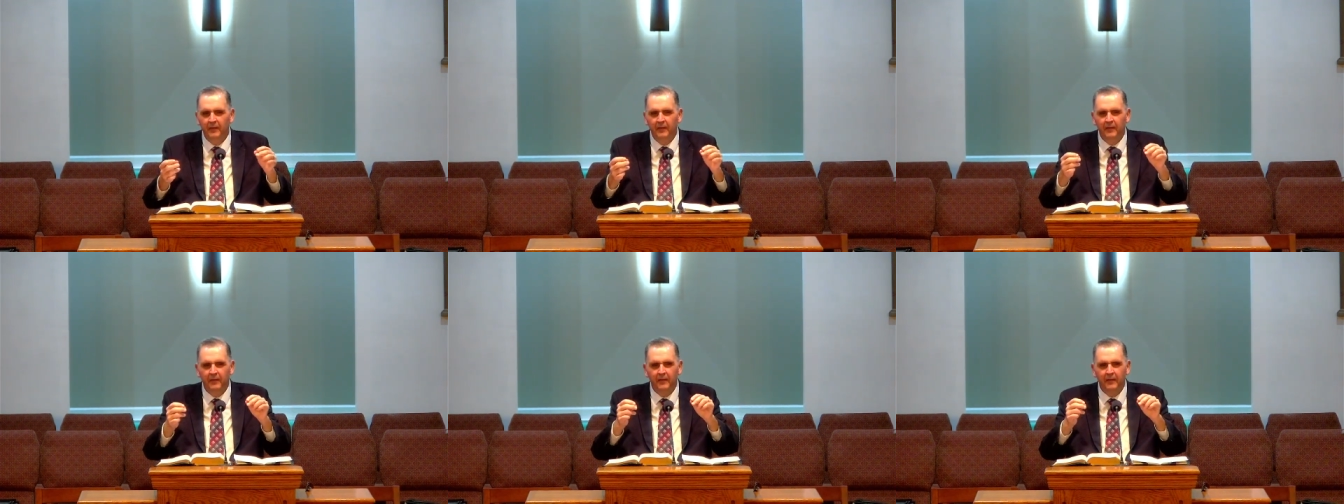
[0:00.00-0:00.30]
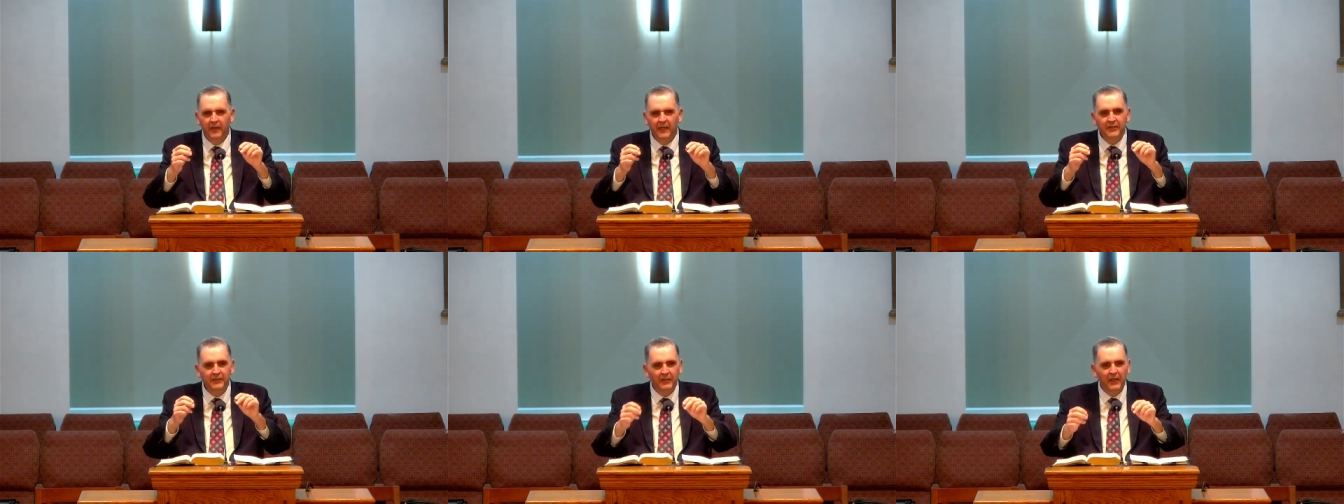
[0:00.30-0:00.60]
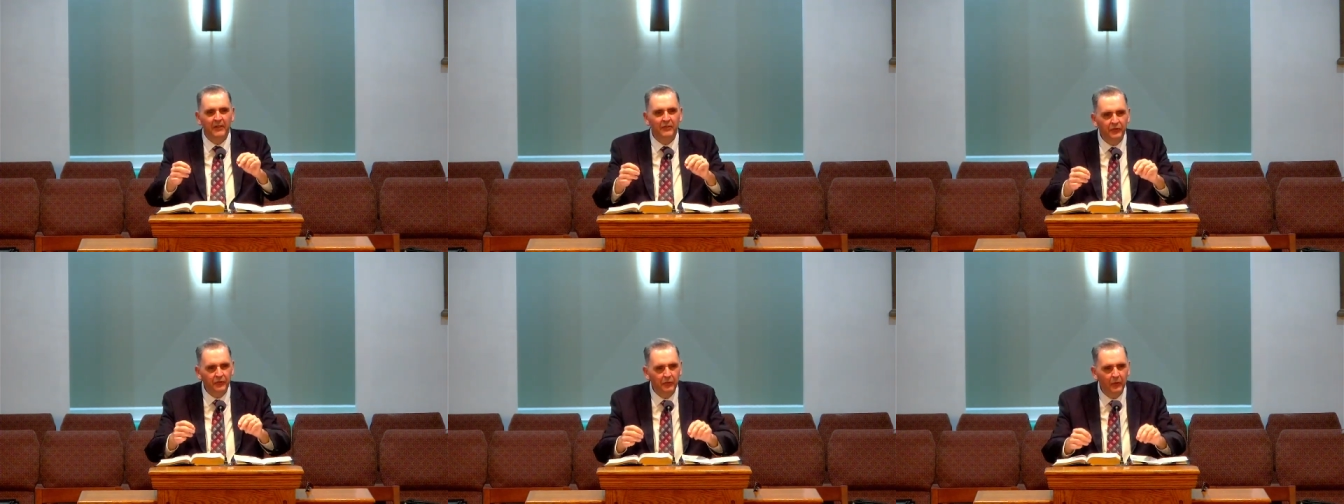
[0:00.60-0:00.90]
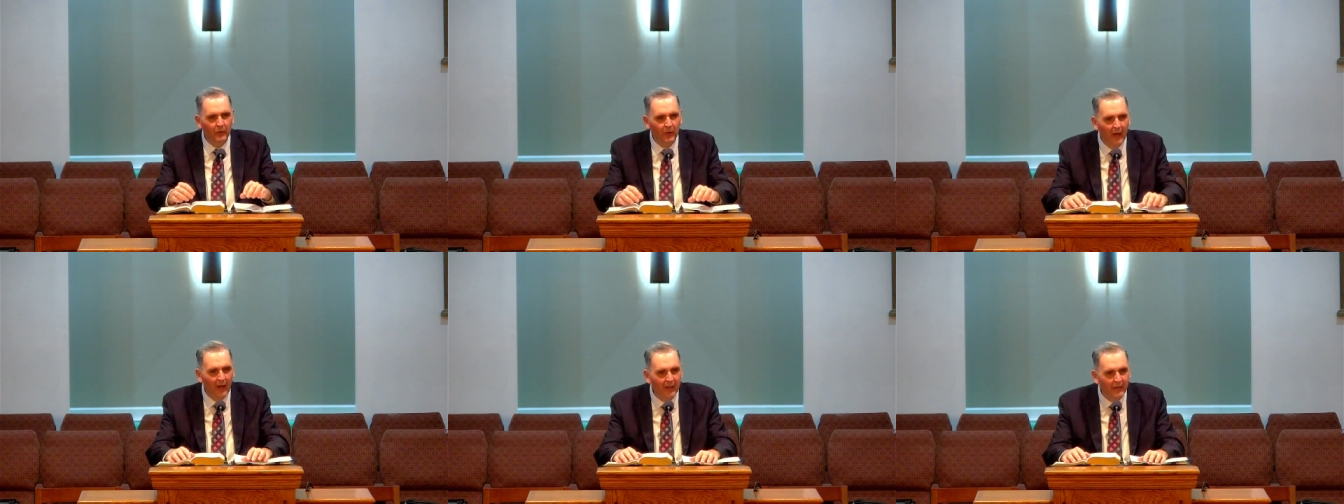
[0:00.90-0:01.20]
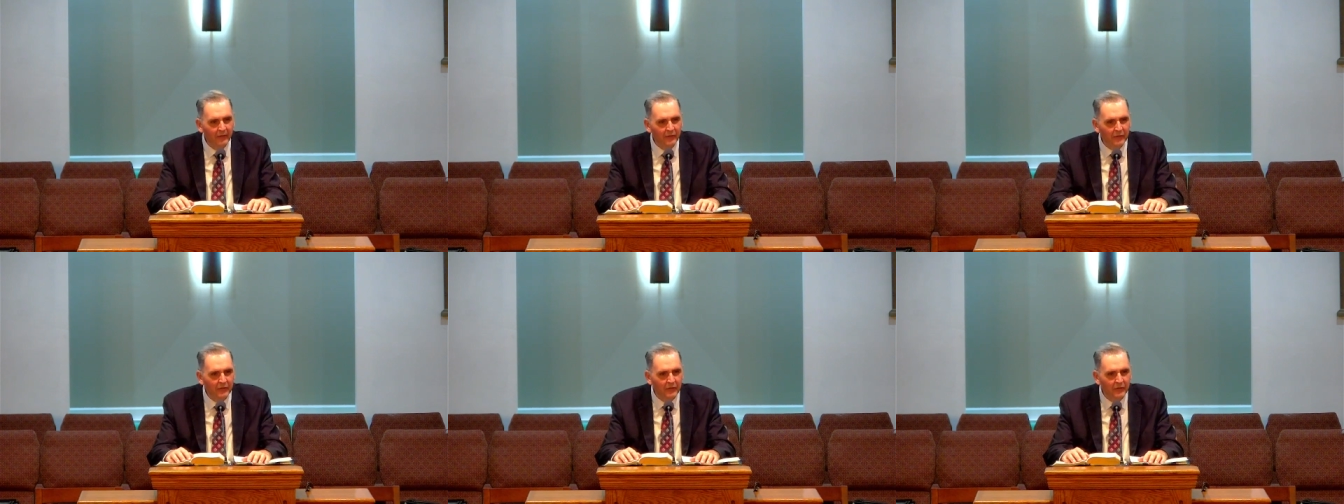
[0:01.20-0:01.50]
He says to
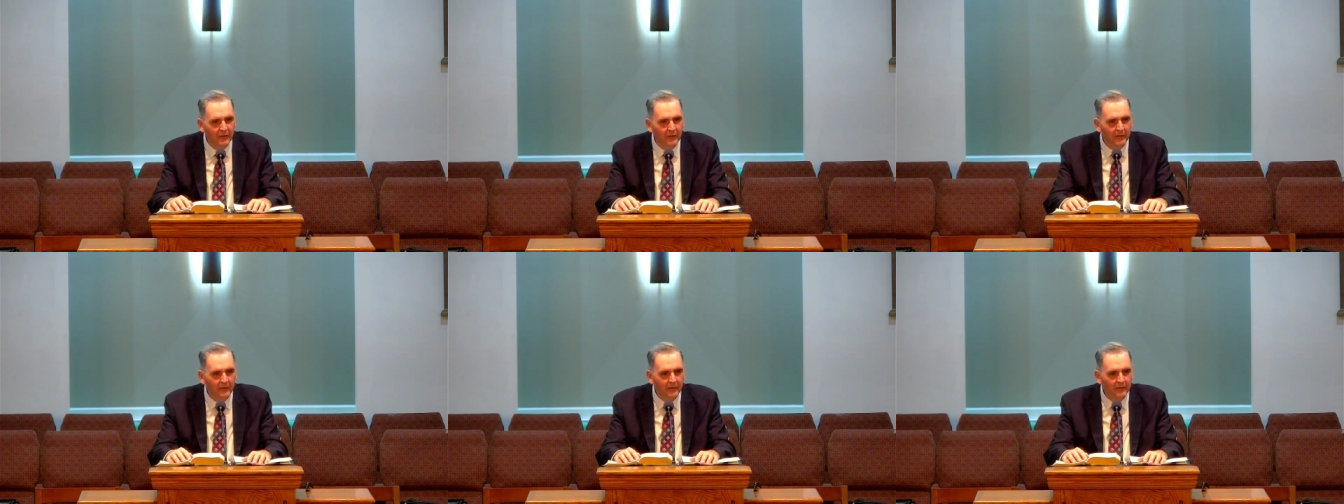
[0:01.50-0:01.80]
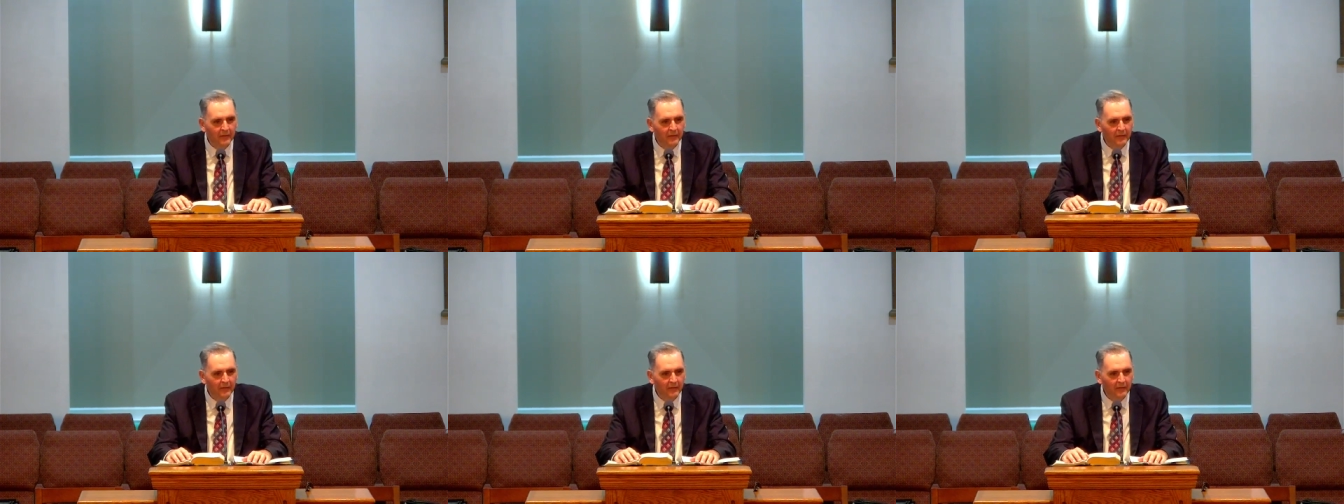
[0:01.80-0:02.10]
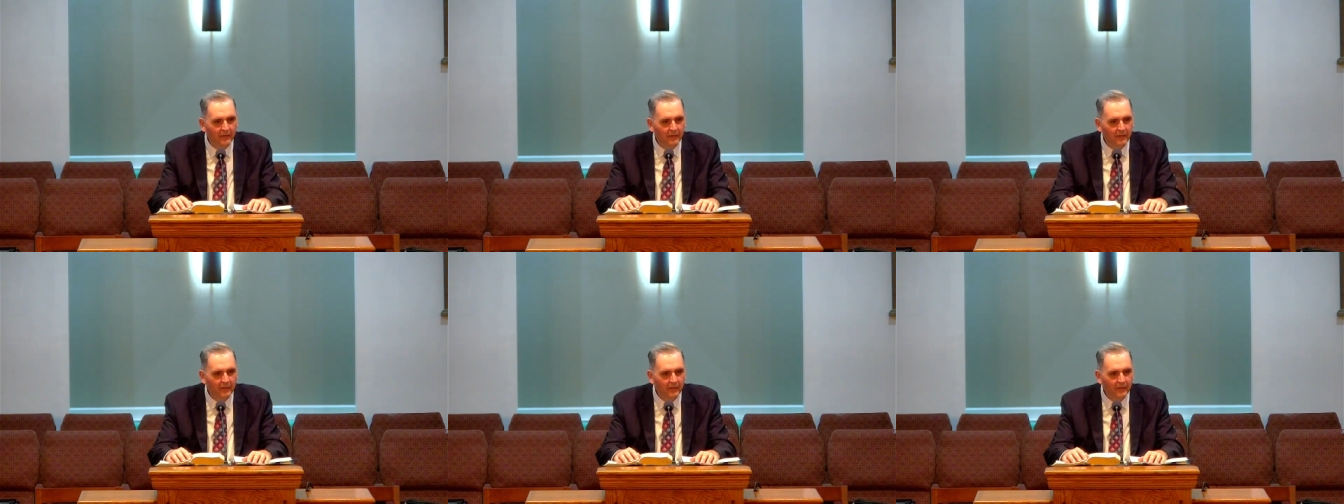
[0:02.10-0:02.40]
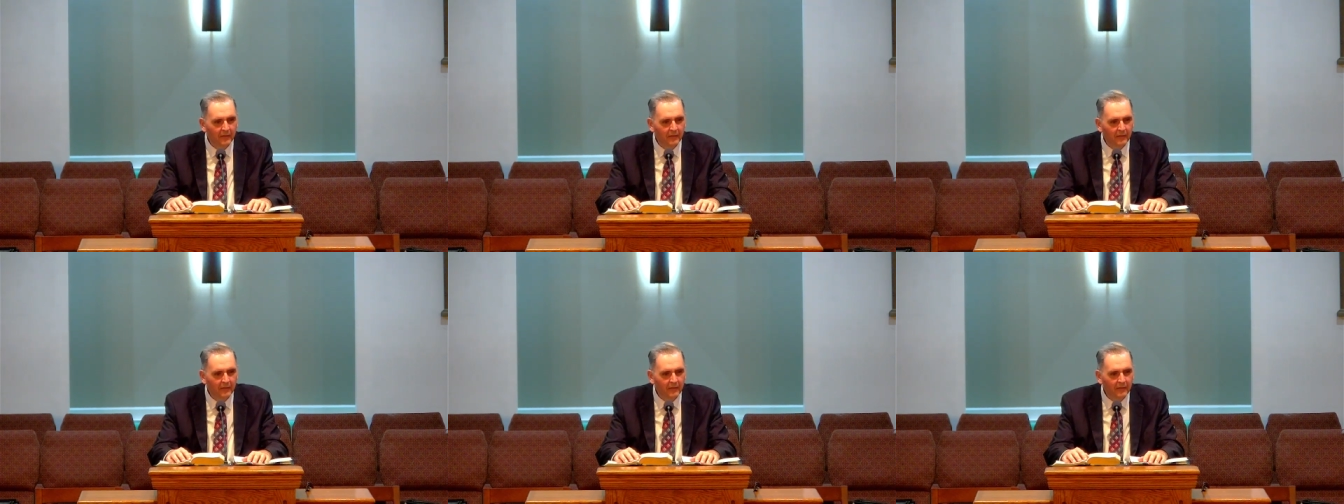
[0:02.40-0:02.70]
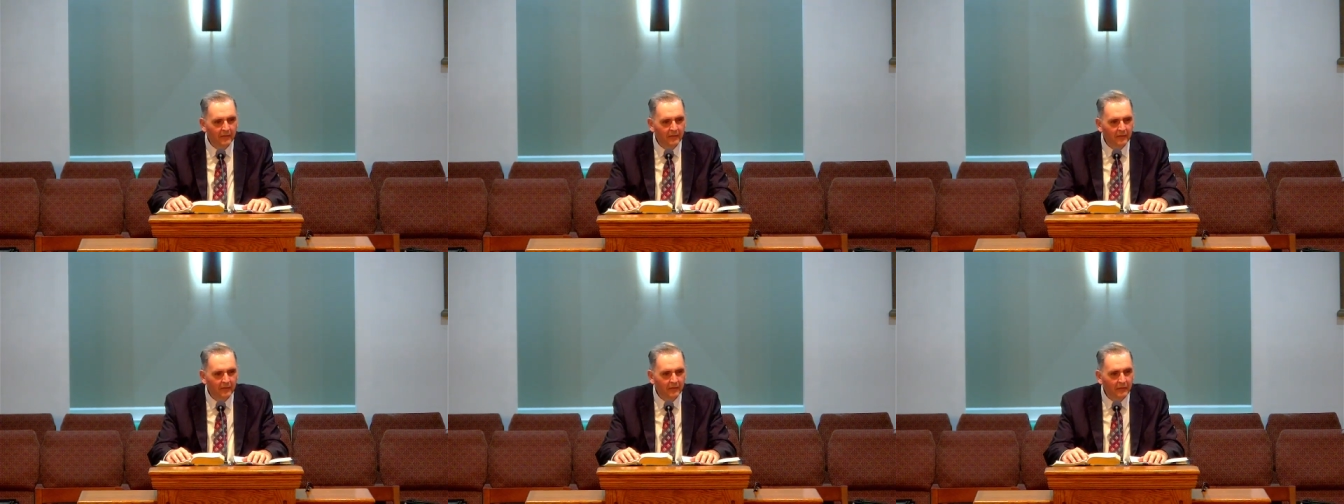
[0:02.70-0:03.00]
us,
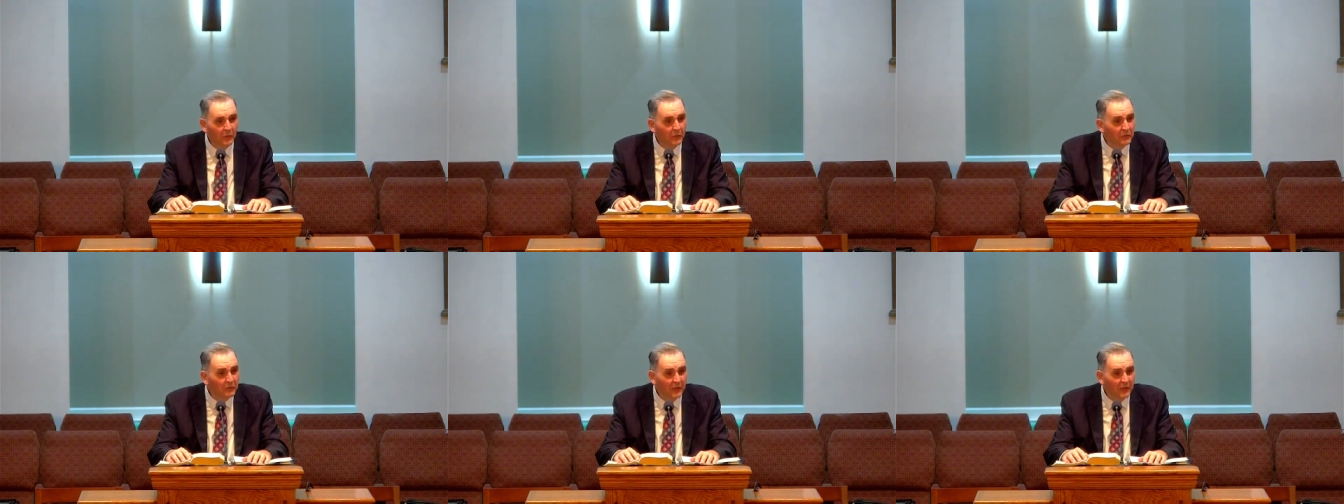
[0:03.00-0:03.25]
Don't